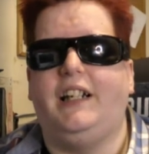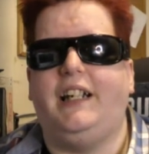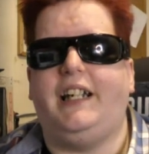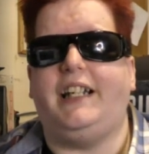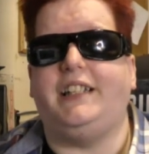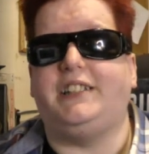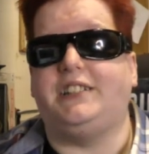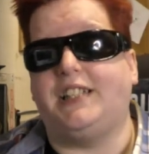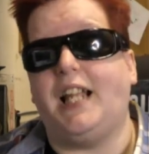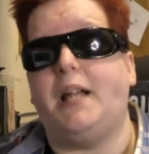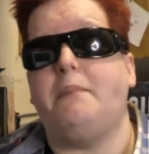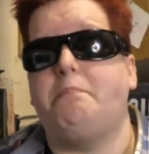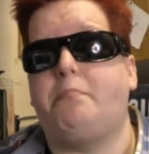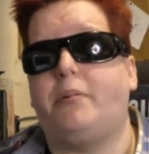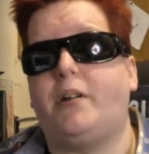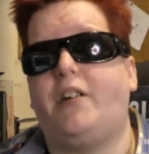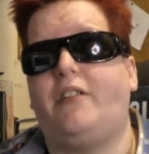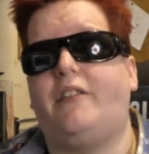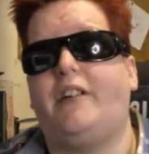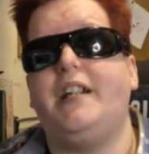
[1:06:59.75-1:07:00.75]

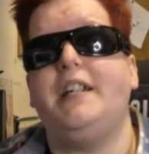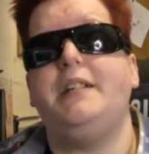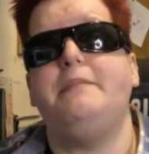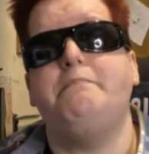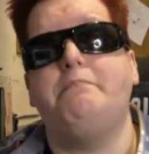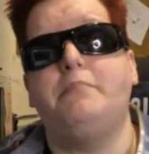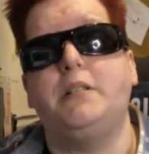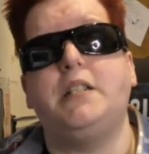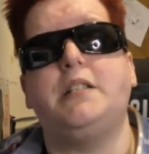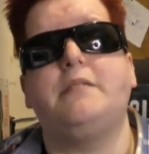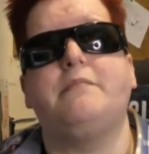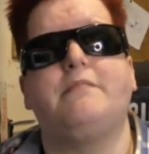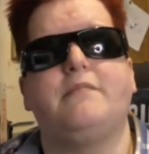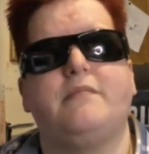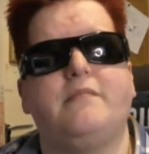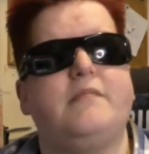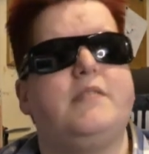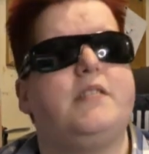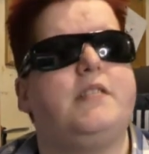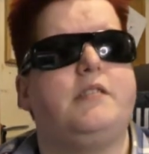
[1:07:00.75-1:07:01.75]
exemplary, but
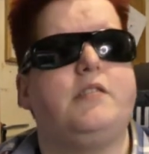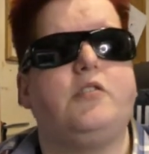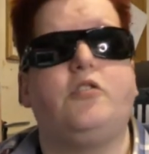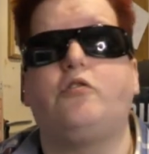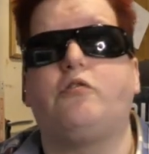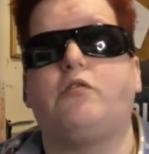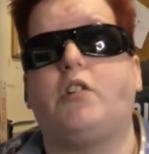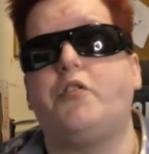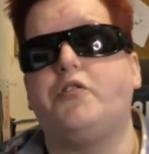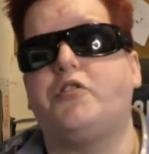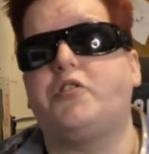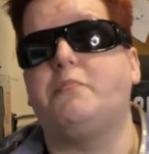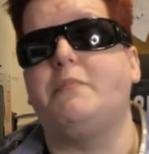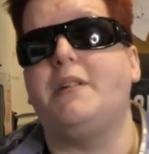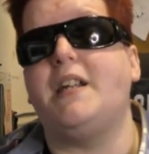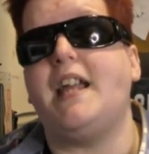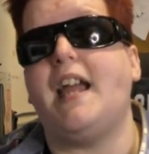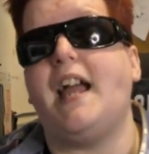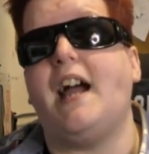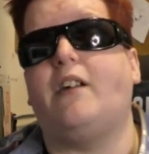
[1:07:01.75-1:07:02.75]
grossed
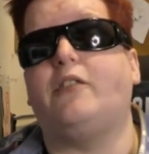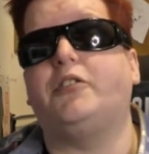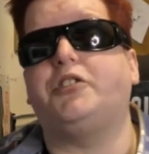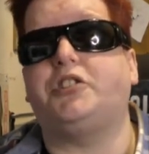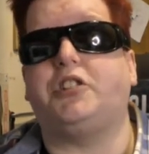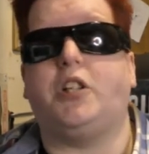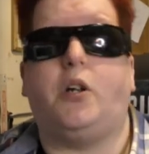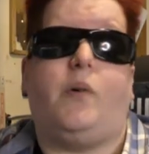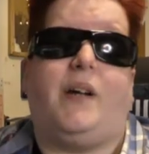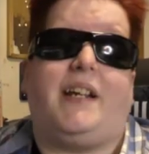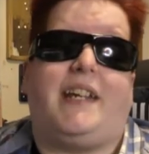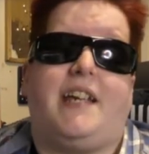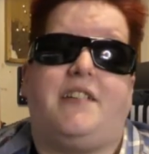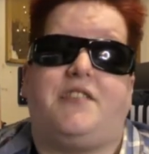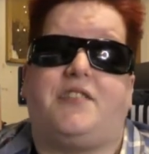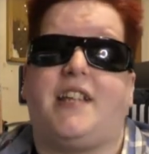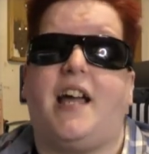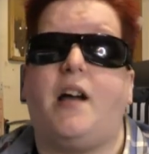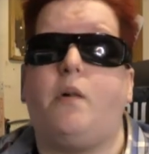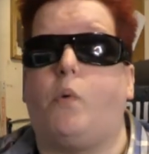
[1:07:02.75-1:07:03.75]
me out. So I
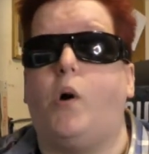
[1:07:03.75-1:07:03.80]
guess that